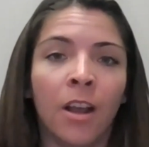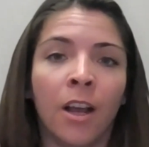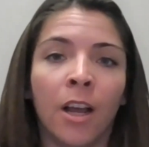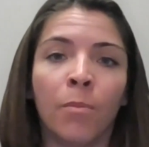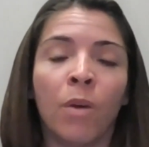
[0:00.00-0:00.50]

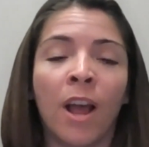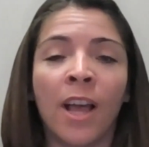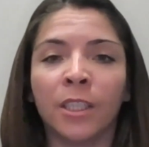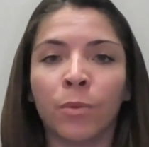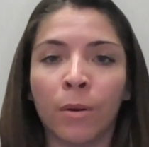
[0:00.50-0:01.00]

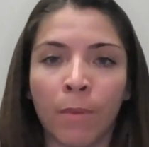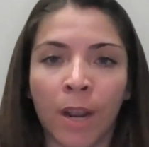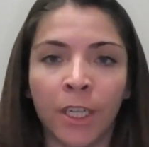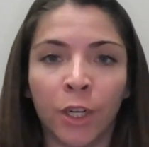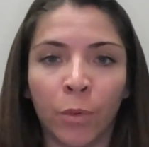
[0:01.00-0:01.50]
As a
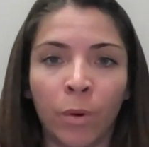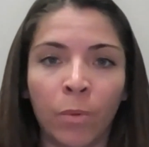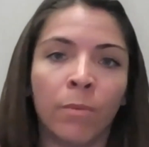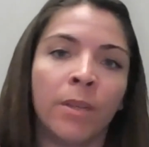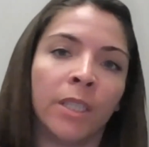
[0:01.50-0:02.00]
reminder, we
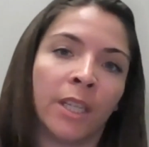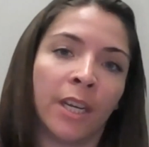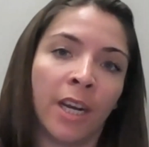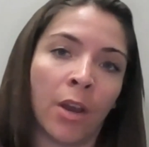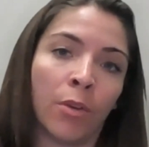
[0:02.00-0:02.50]
will be
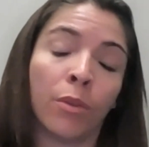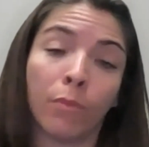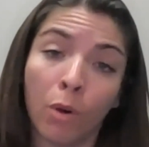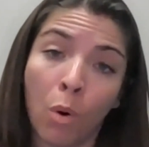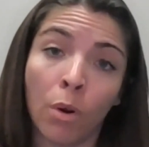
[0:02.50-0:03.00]
sending out the
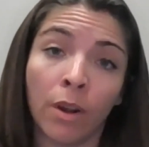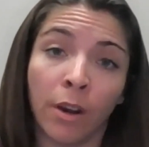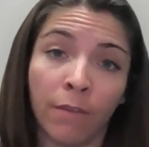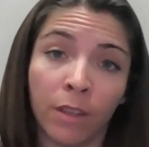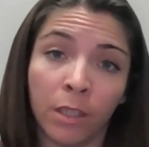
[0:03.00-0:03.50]

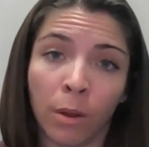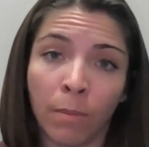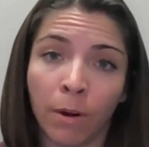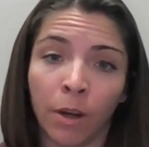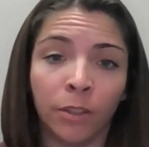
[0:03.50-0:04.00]
recording of this
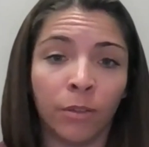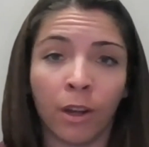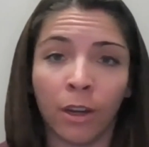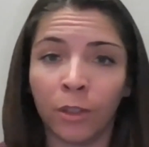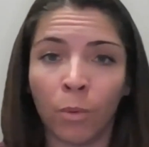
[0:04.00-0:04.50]
webinar, so
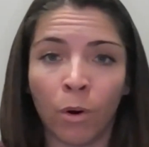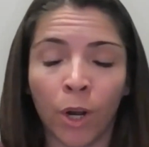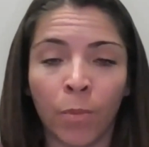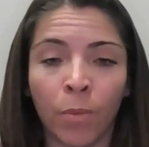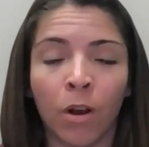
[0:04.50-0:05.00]
not to
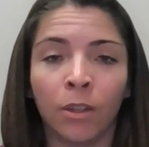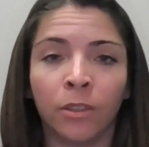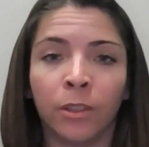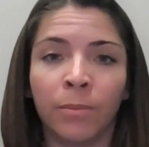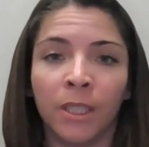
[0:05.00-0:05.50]
worry. We'll
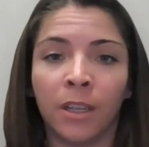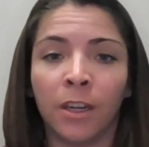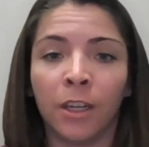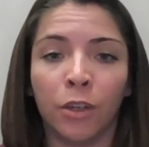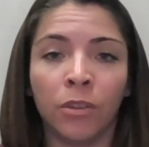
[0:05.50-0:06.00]
also be
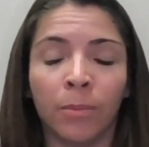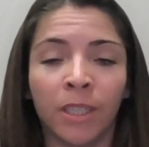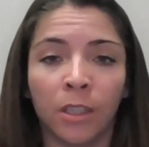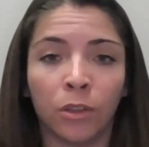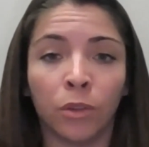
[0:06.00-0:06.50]
sending you some
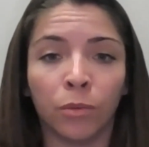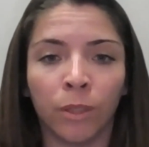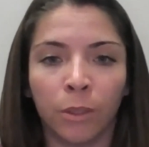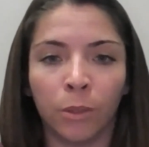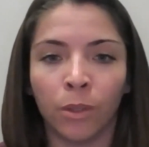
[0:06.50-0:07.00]
additional
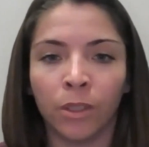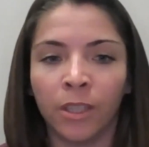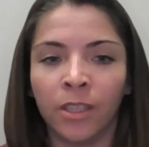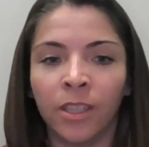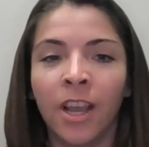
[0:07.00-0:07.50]

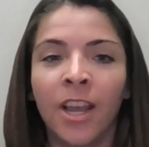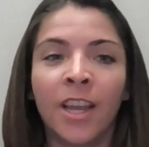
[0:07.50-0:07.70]
resources.